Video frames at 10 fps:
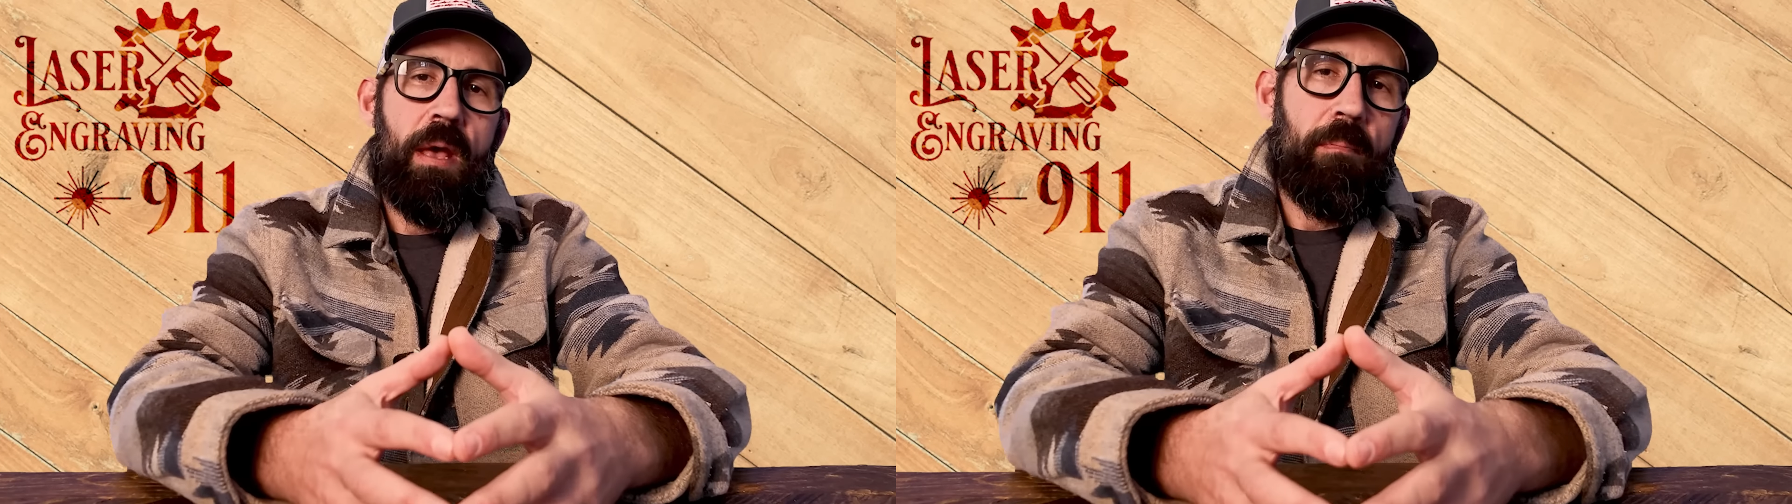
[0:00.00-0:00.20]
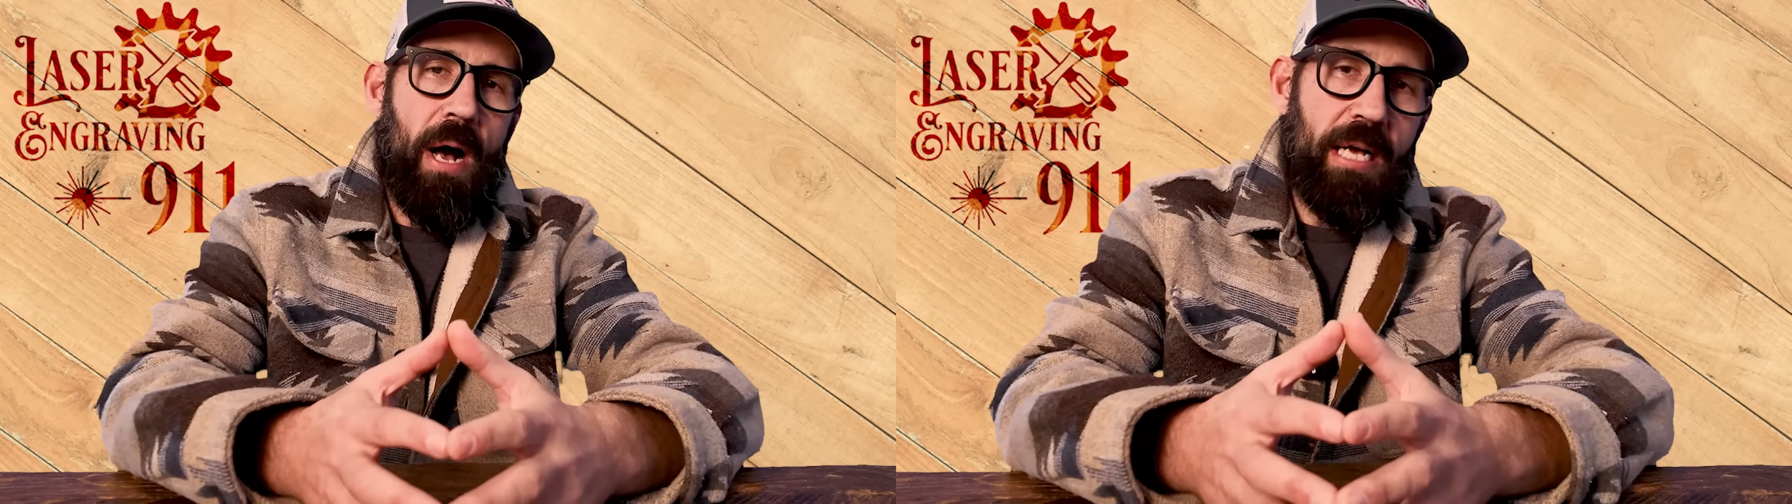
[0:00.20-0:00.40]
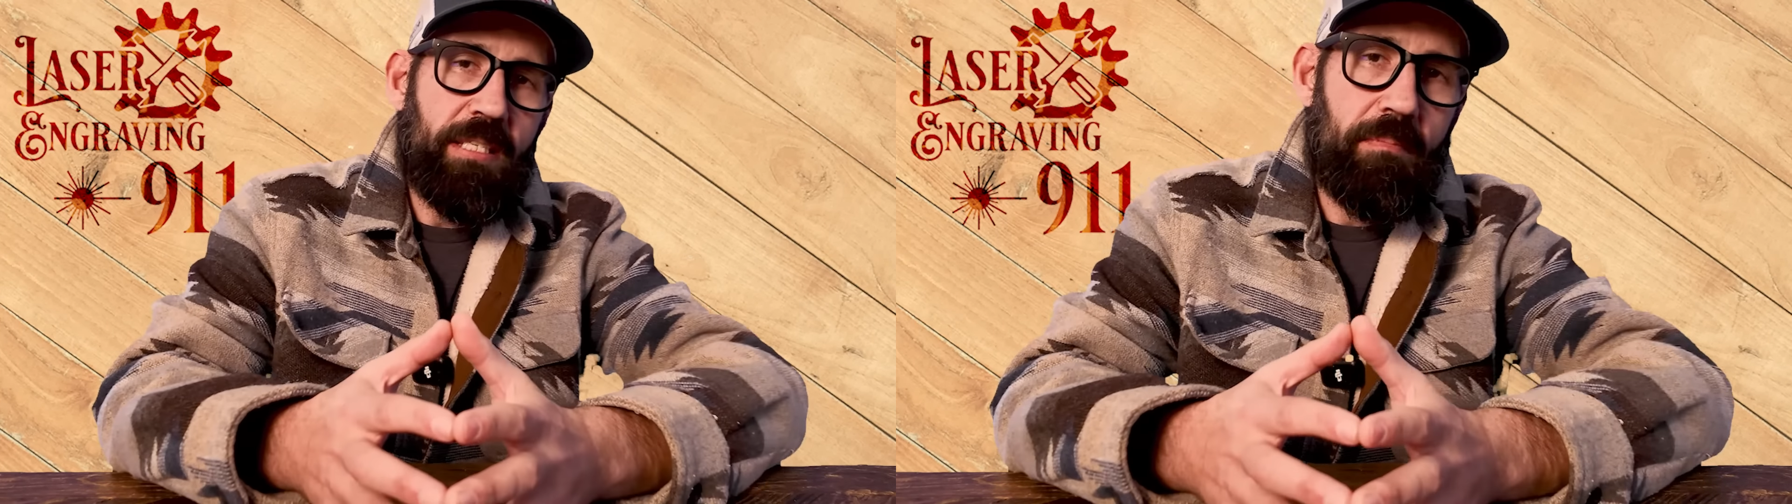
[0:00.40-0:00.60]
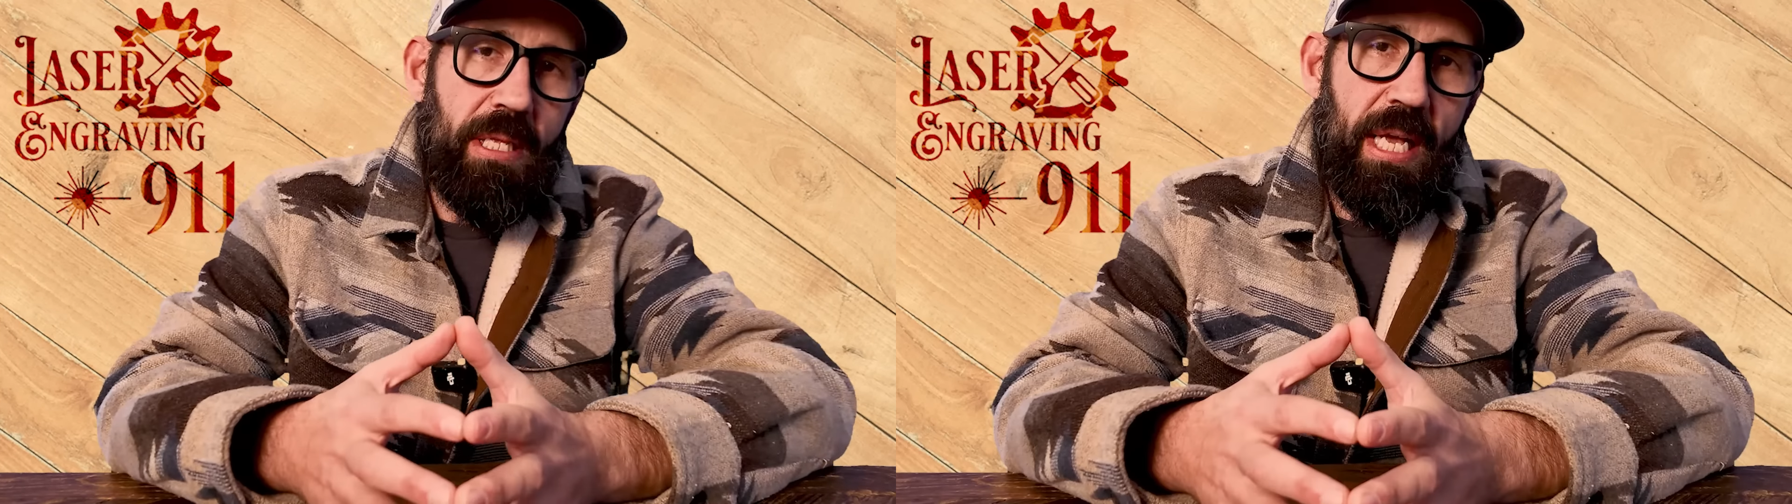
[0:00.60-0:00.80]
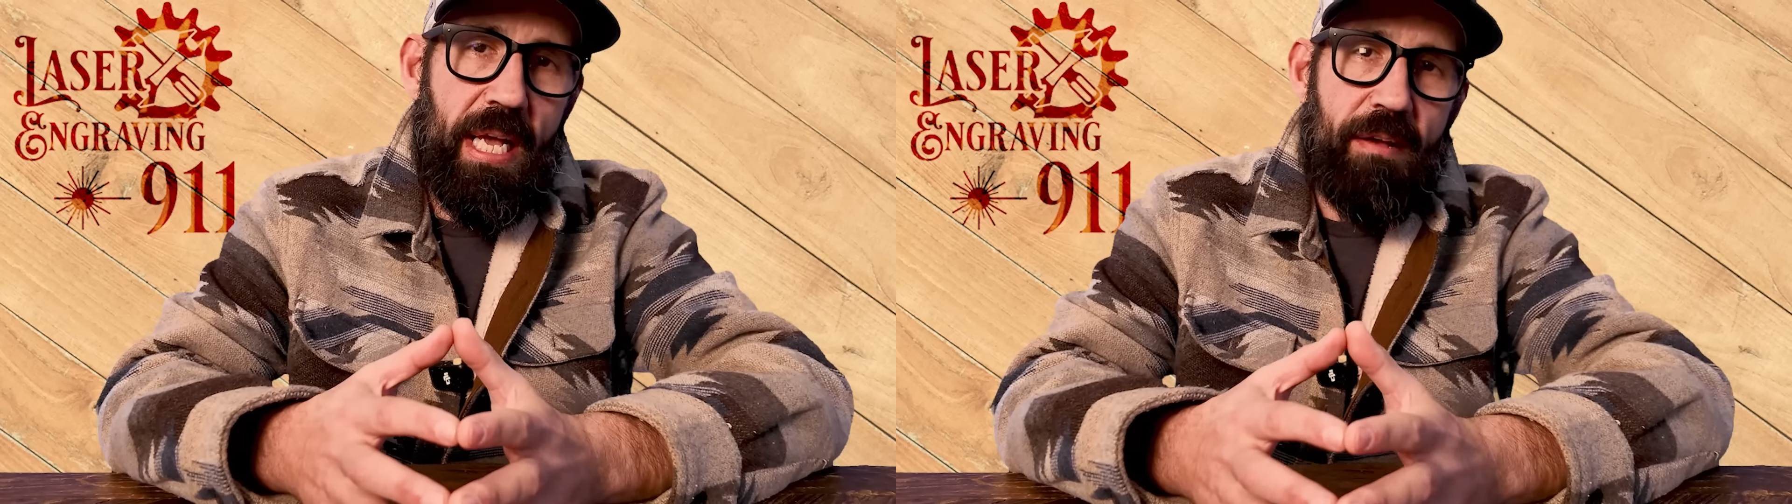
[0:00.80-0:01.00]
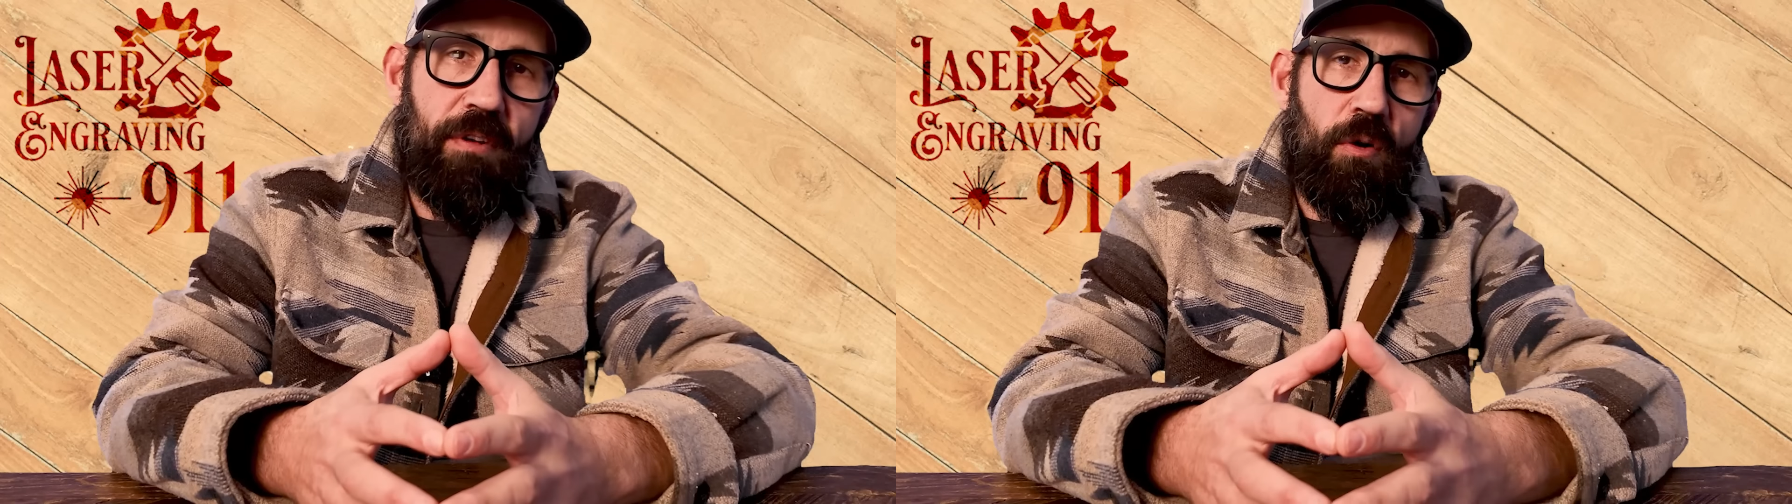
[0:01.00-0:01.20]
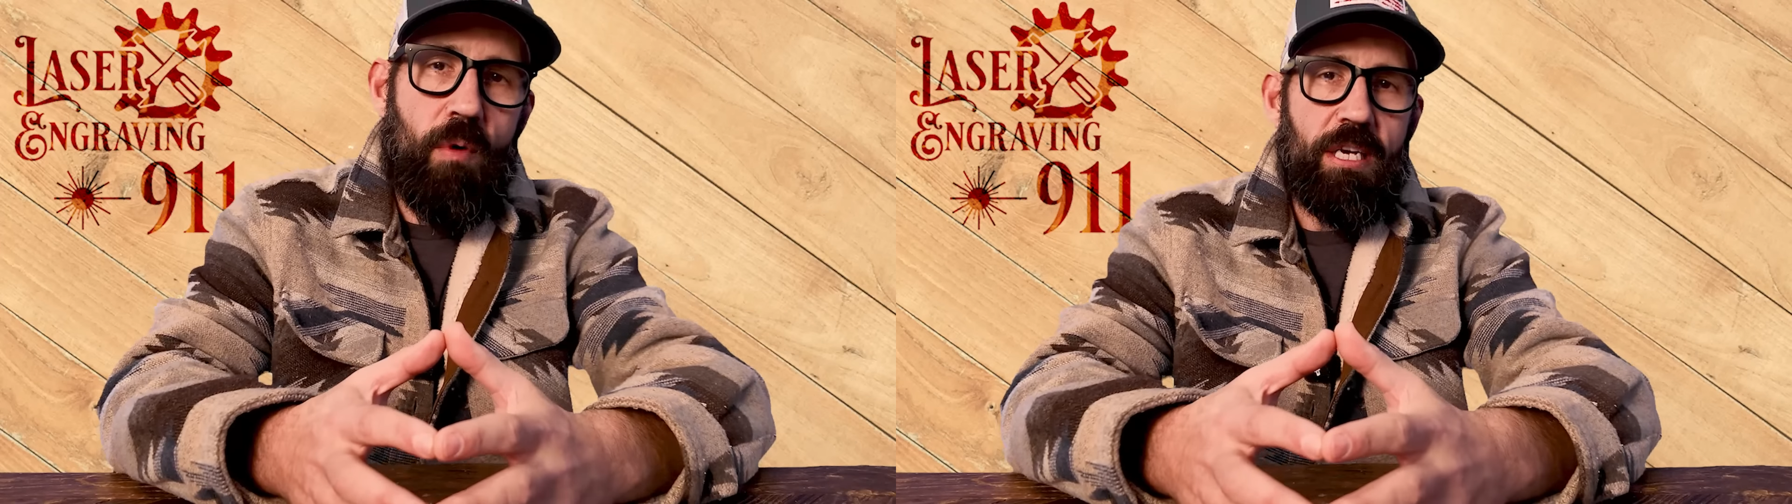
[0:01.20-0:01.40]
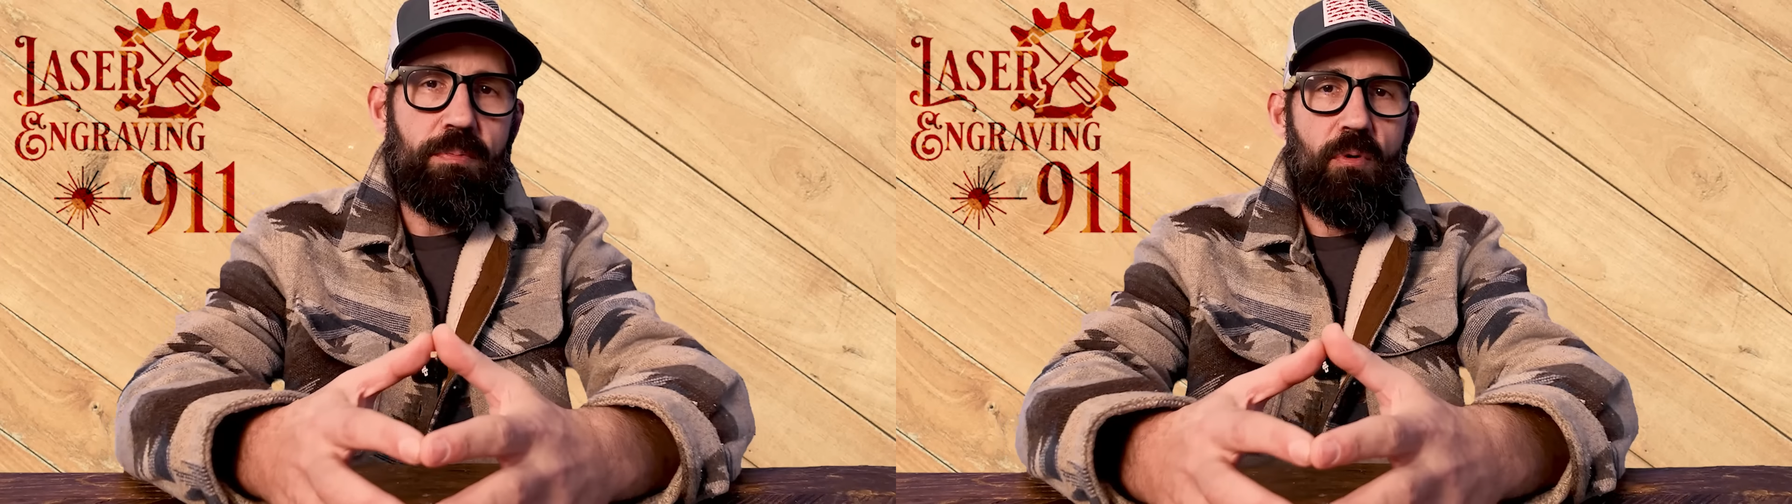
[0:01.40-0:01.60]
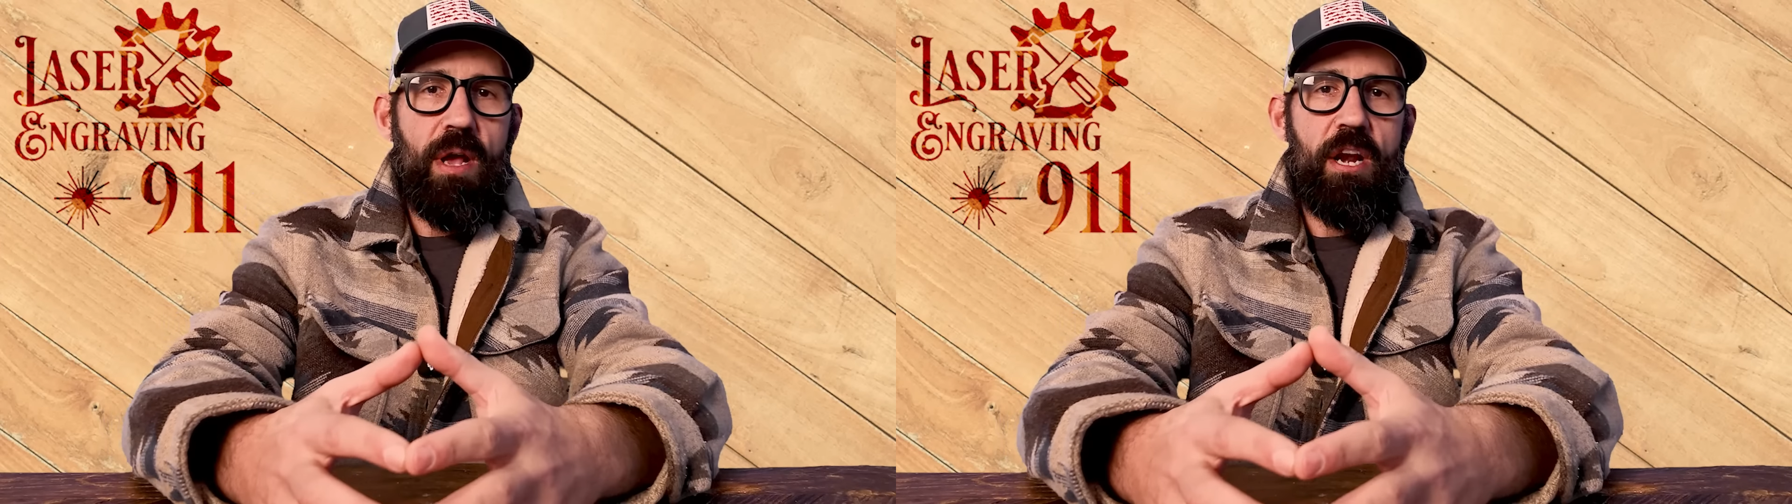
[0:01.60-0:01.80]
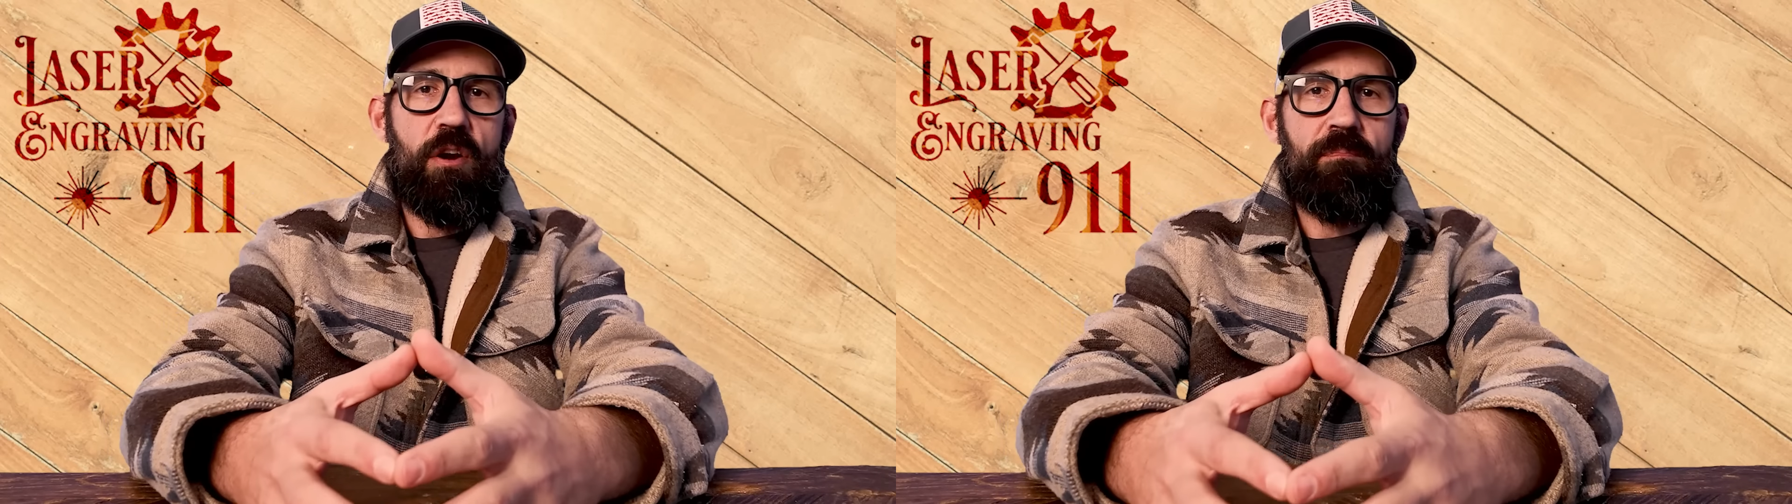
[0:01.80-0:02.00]
possibly even a
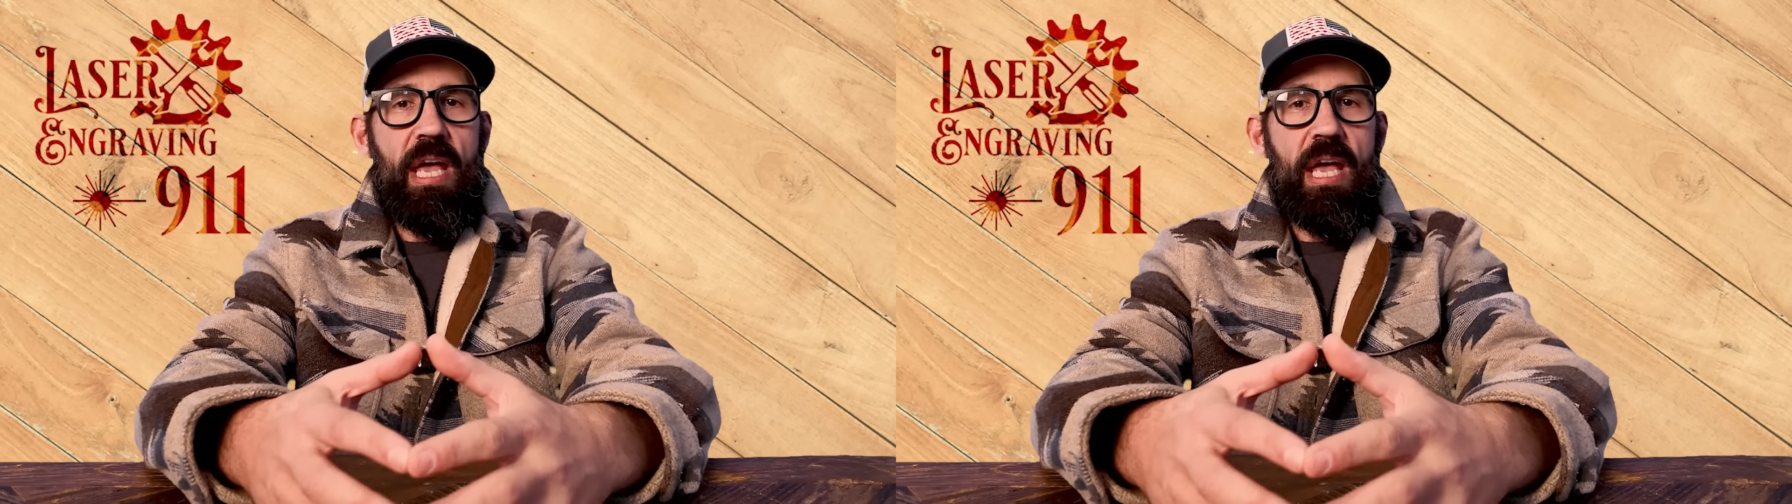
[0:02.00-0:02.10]
respirator.